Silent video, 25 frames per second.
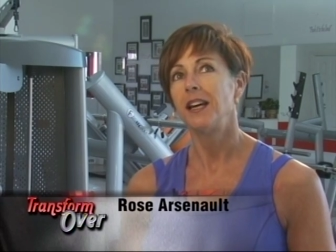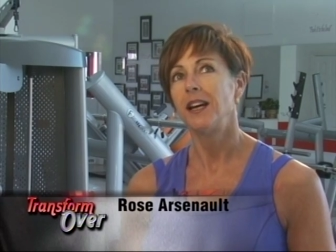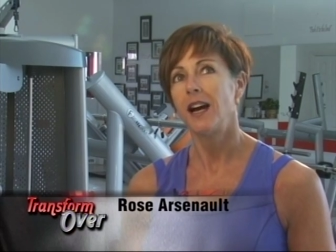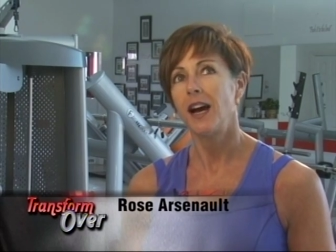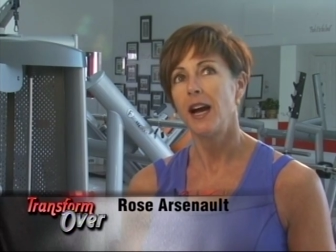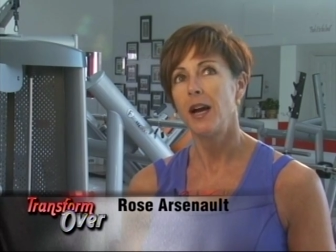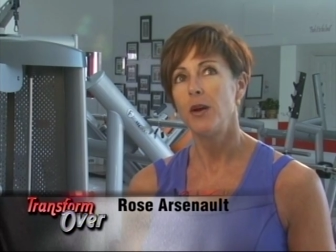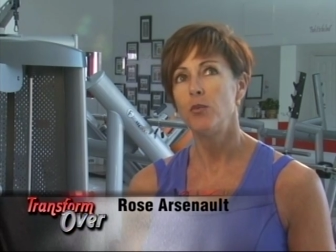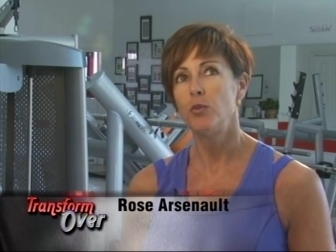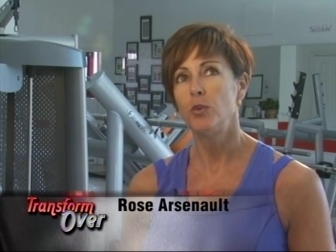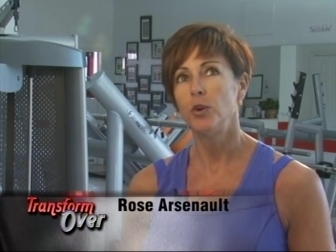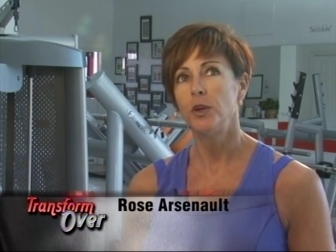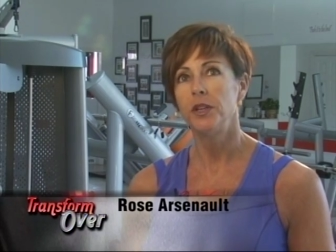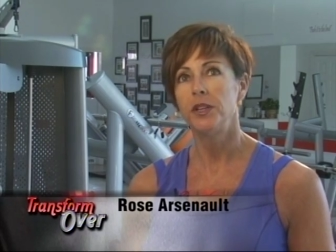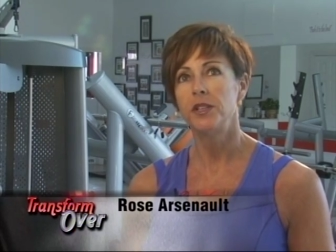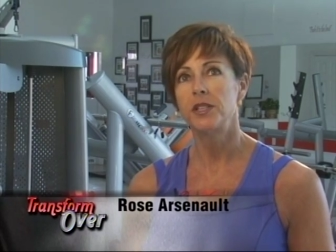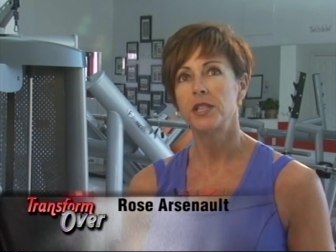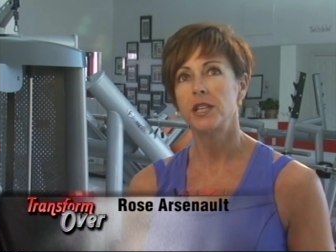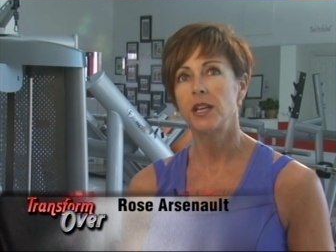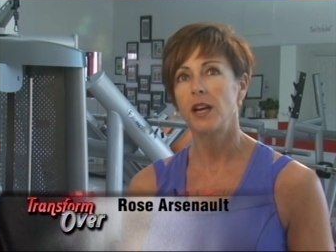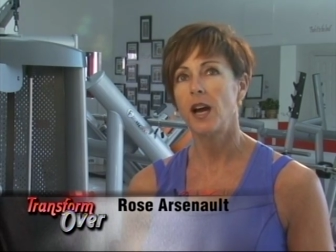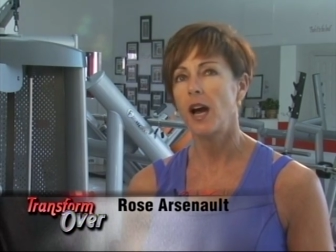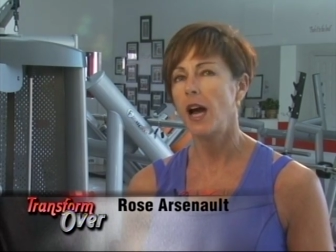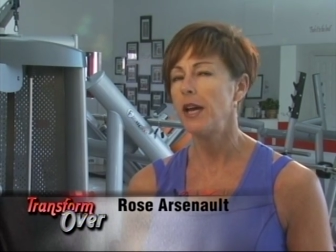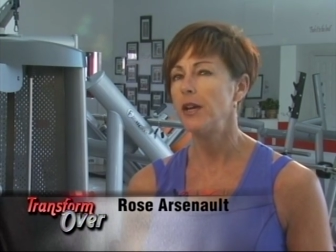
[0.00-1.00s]
I
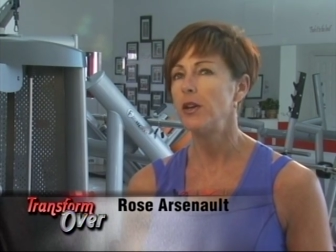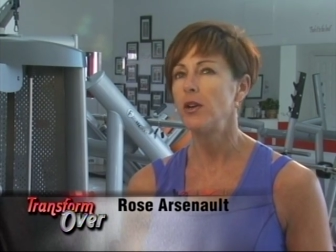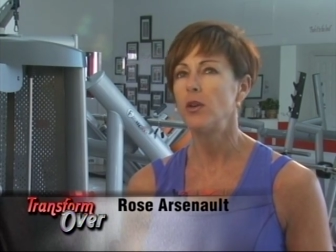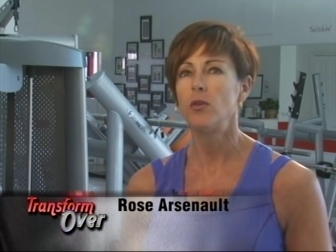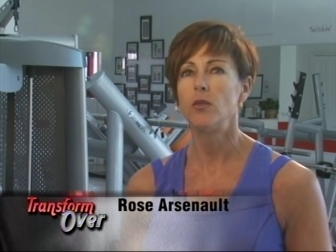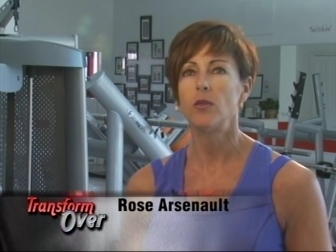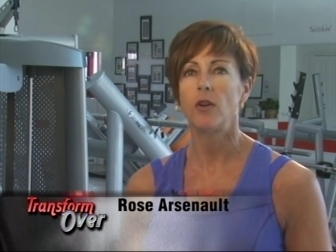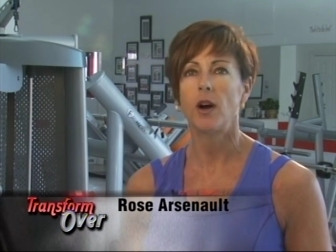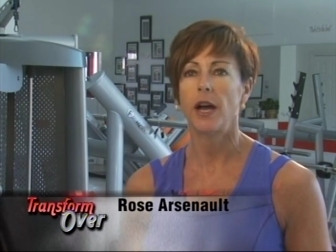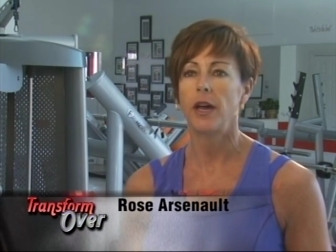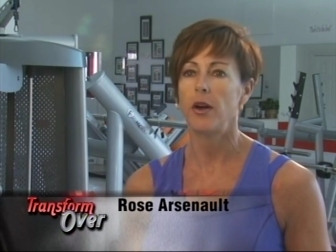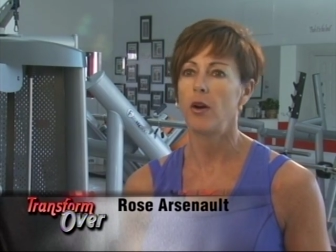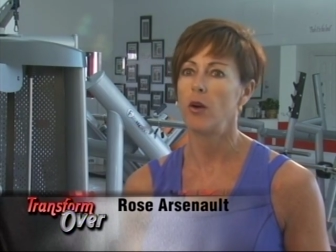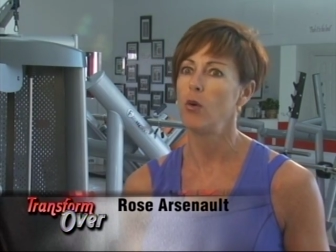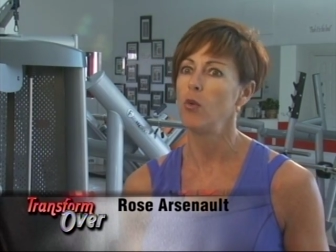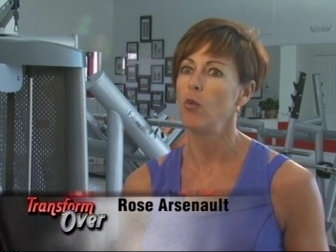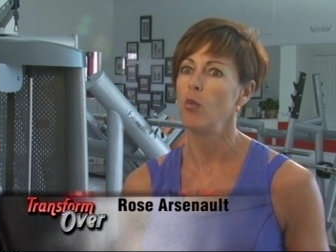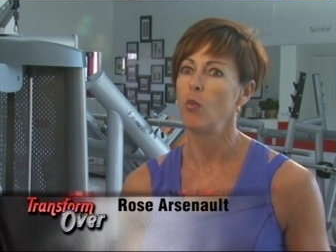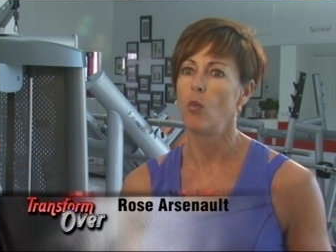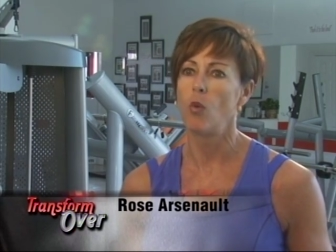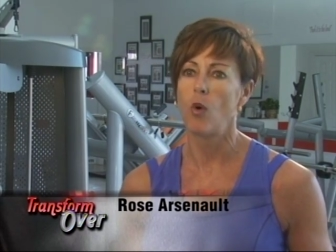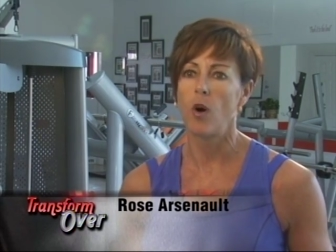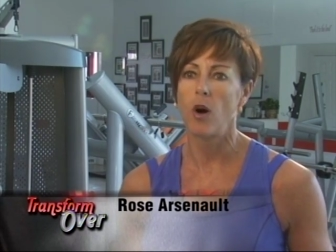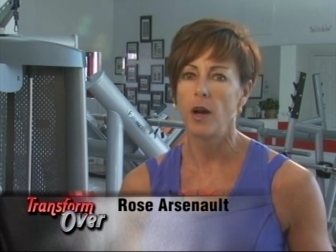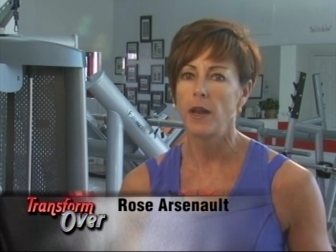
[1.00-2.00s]
don't
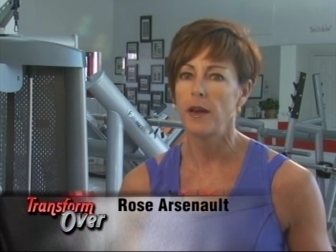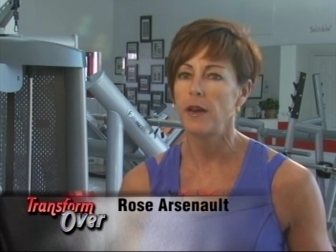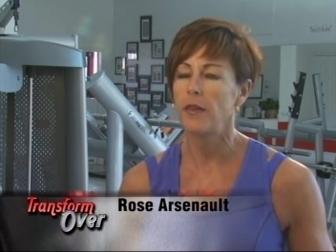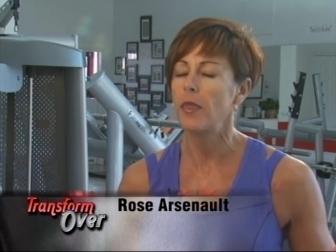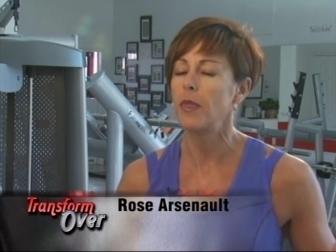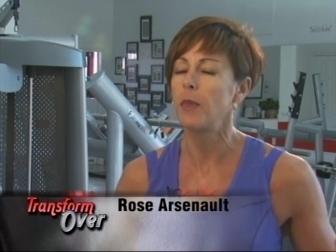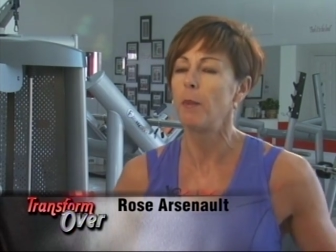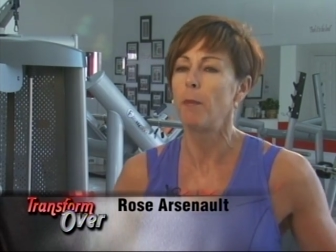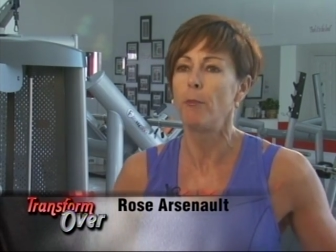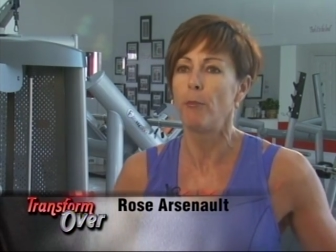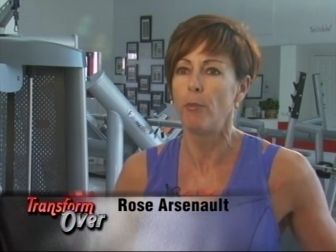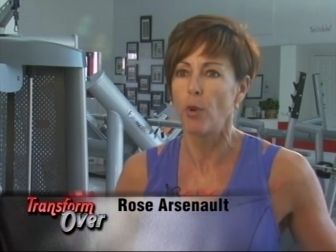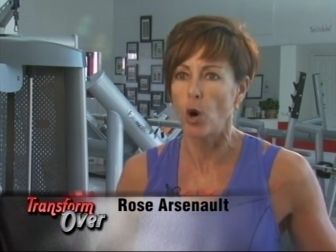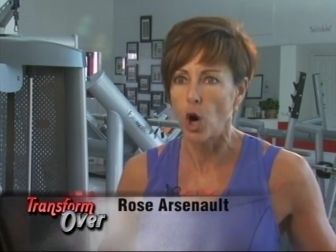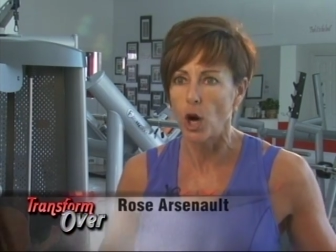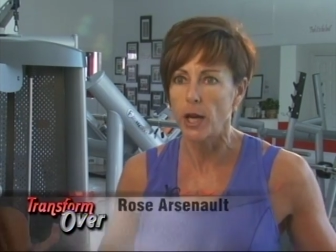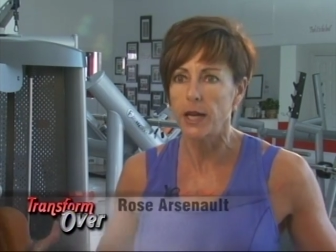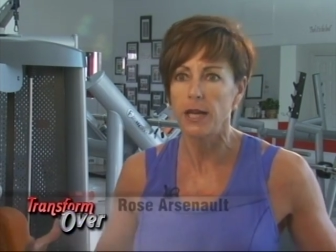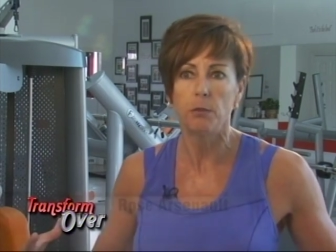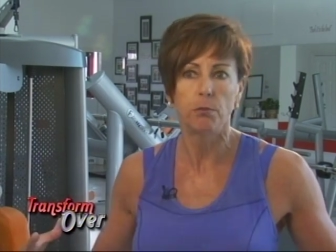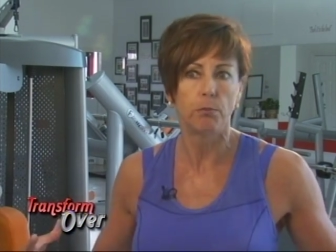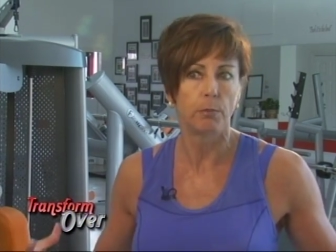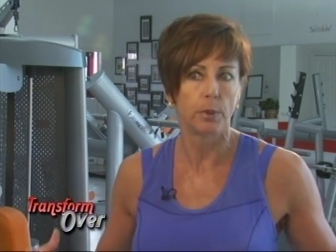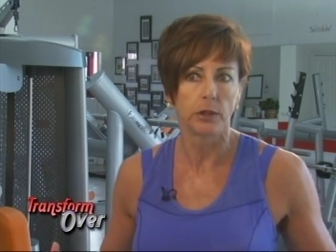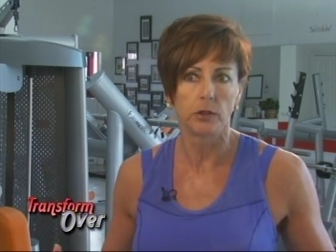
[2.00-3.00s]
want the
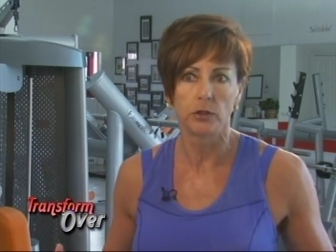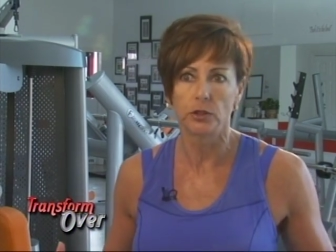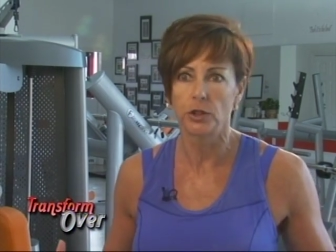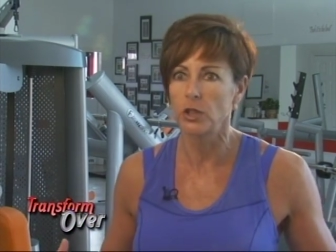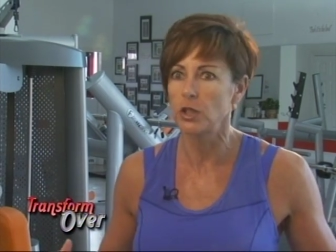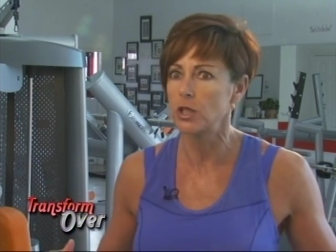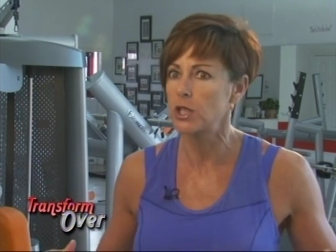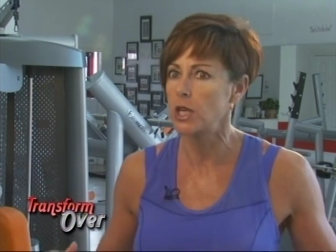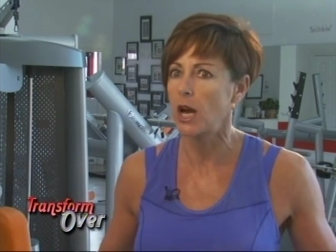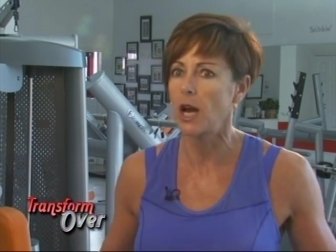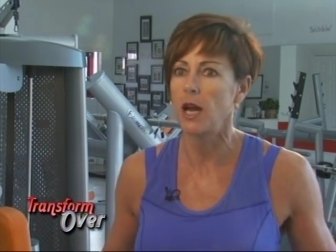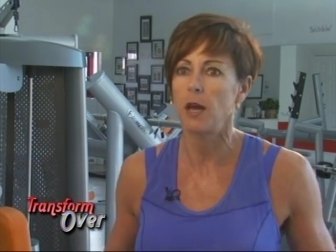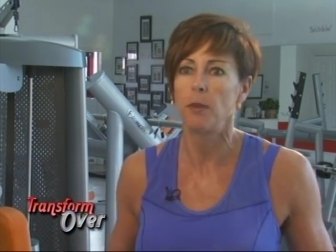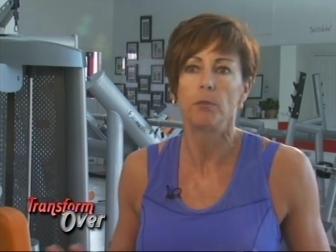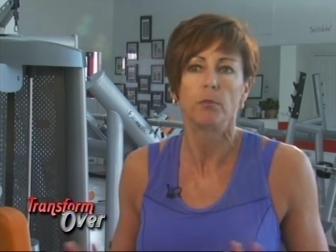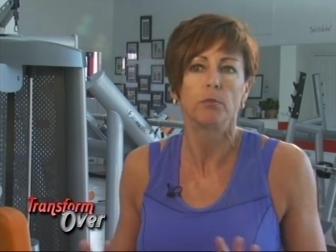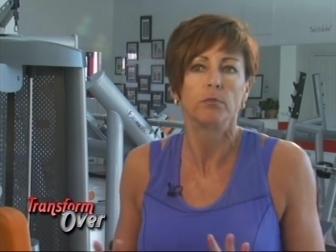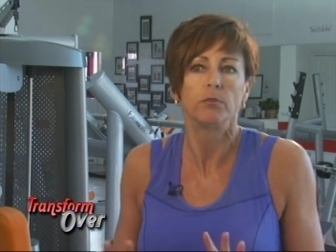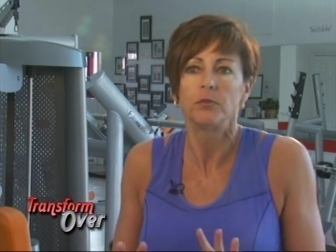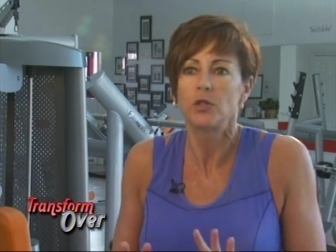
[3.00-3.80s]
bodybuilder type